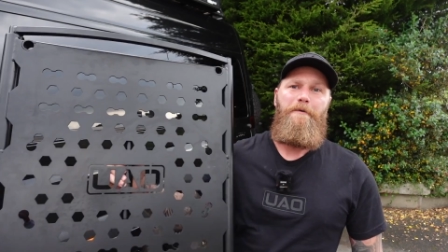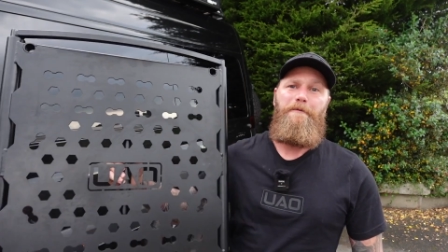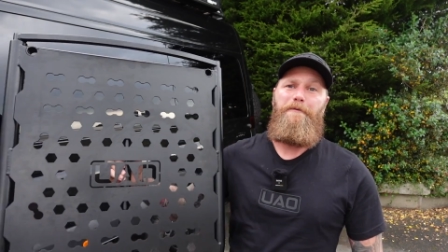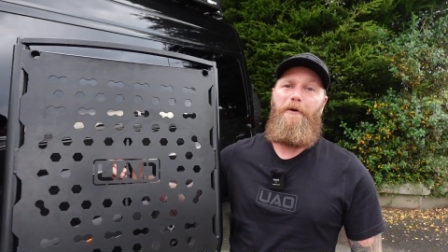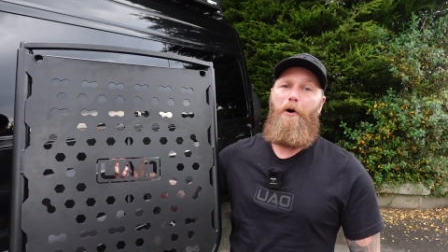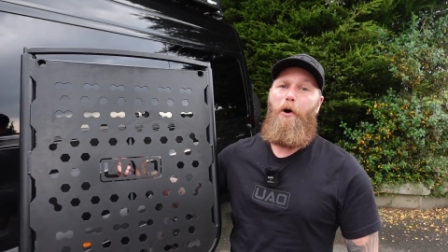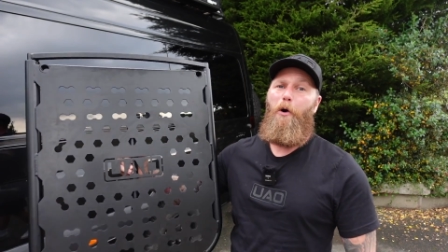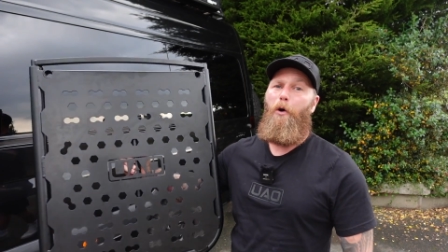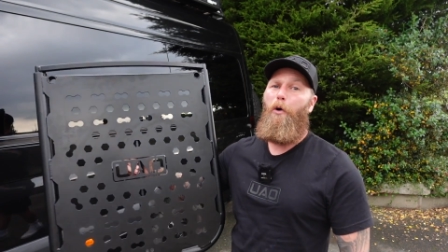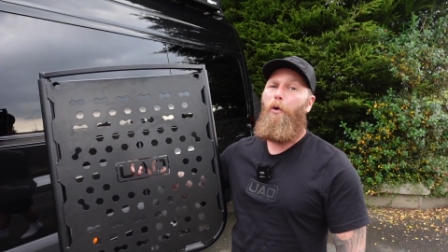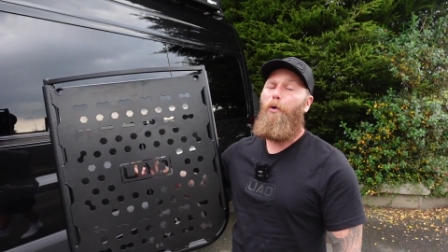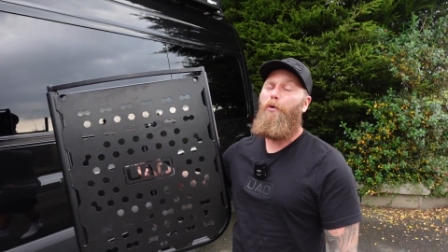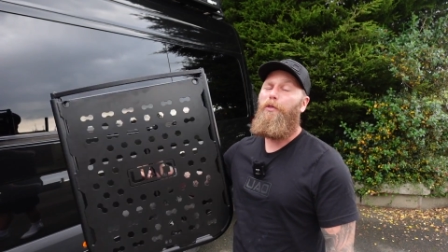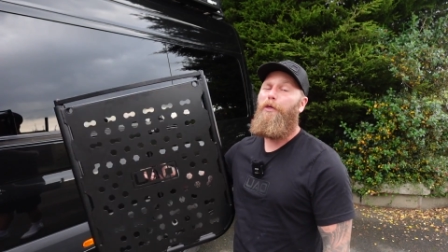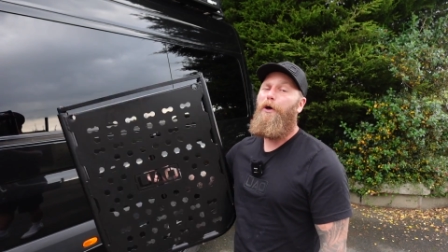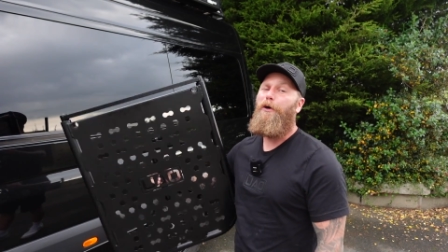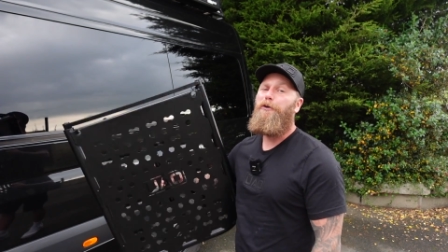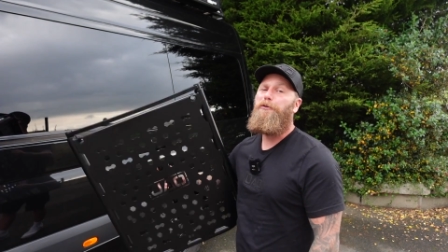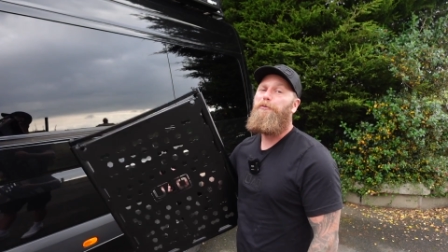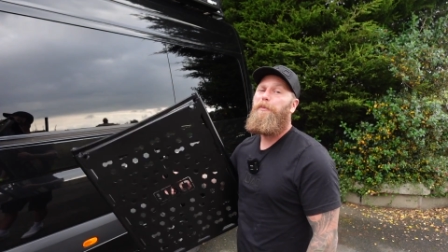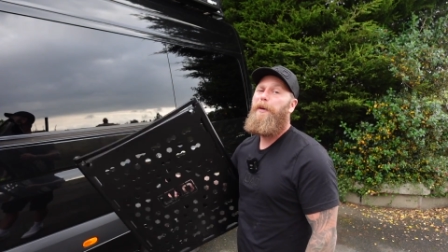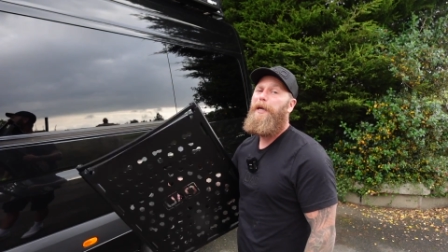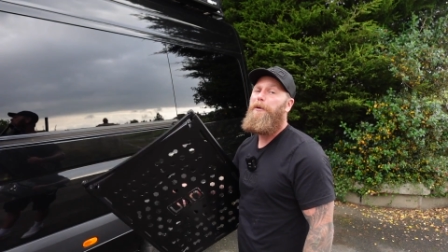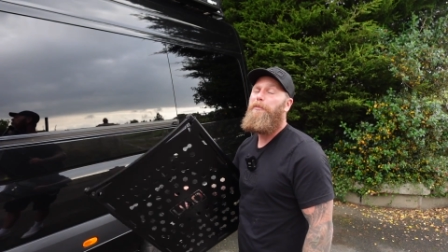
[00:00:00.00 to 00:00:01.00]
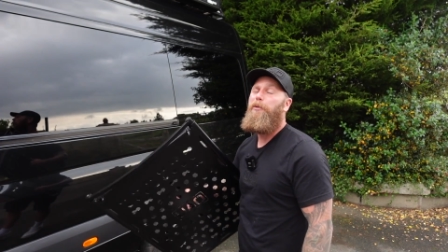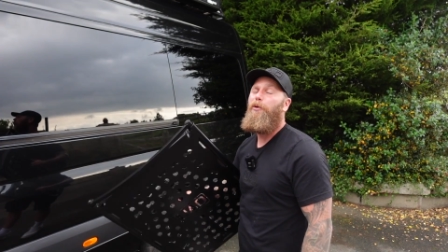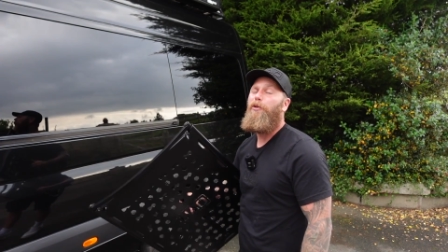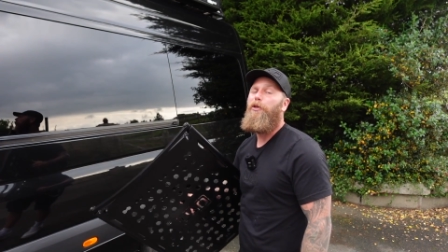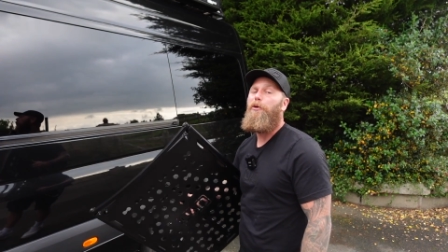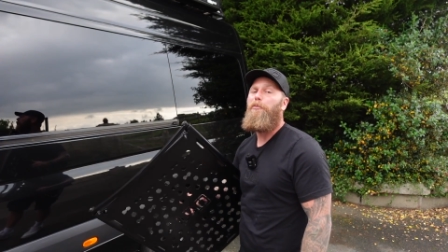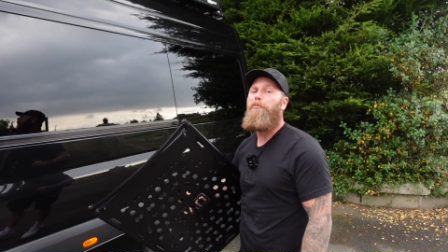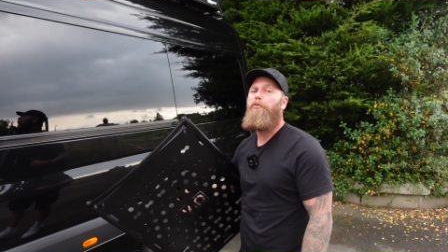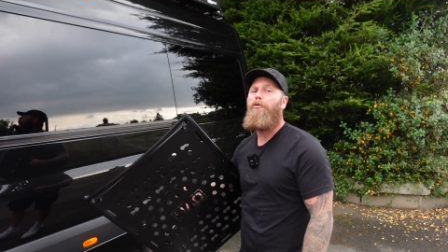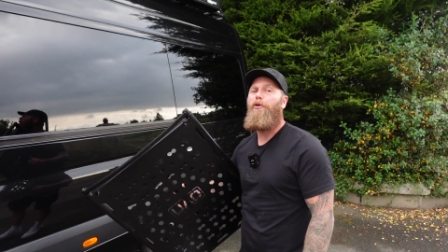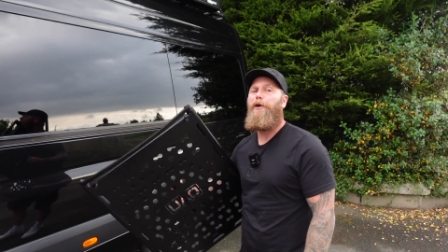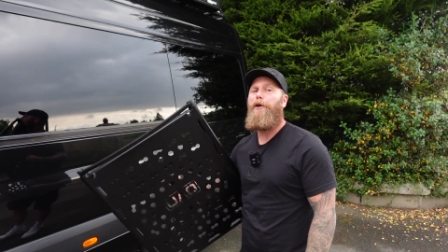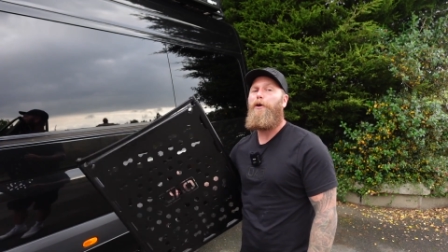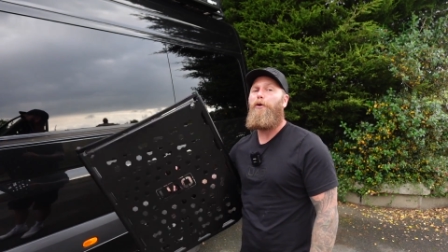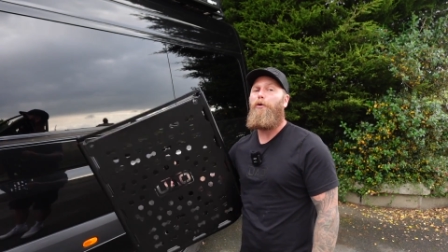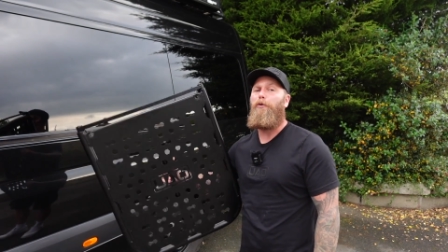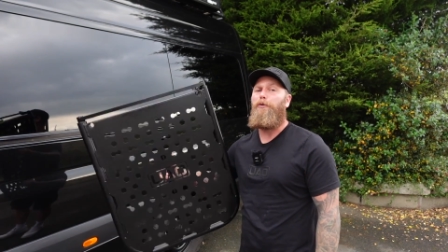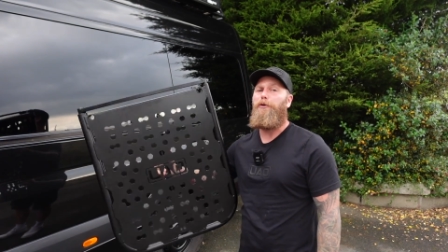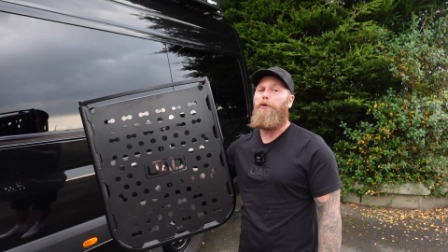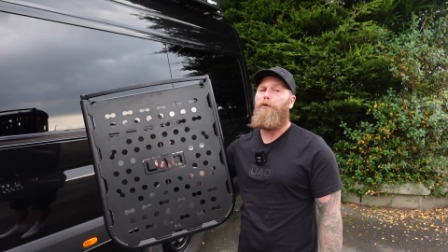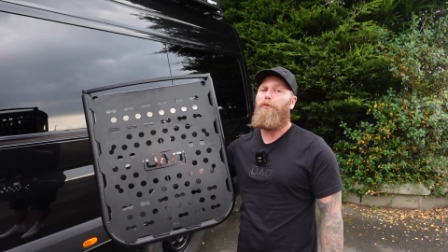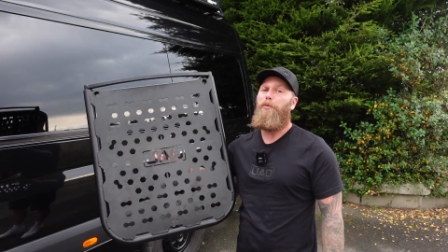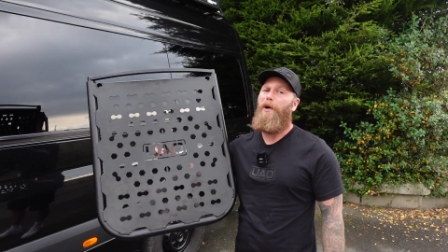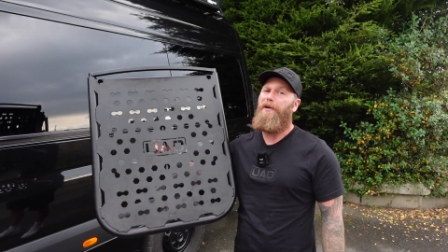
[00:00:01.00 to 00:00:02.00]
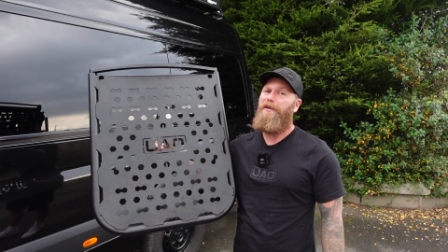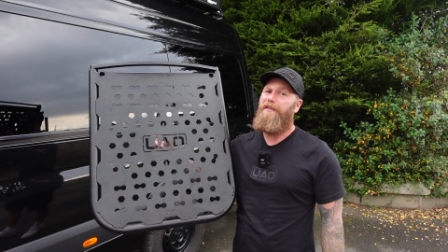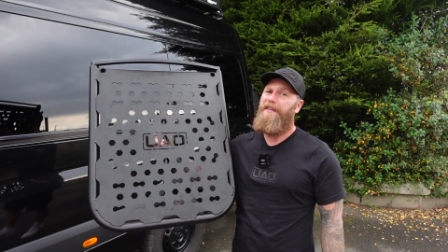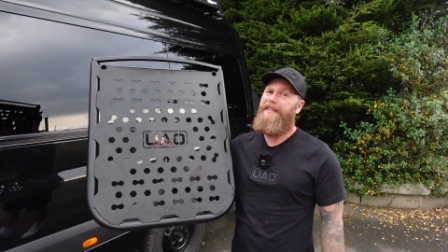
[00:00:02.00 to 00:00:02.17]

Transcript: For all those people that pre-ordered one